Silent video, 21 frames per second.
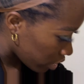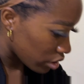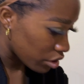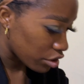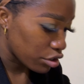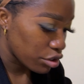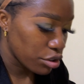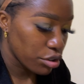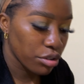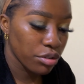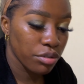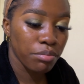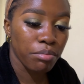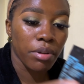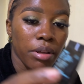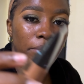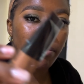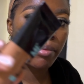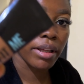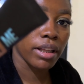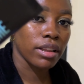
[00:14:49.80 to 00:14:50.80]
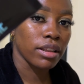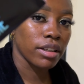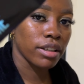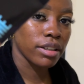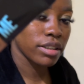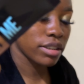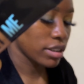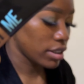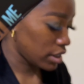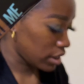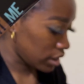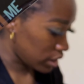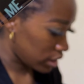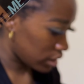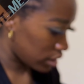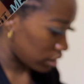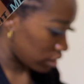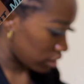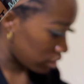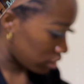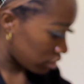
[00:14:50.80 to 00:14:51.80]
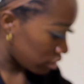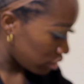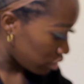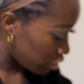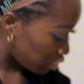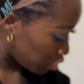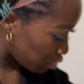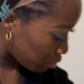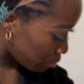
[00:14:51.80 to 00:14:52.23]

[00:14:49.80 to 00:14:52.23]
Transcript: new Maybelline. This is the new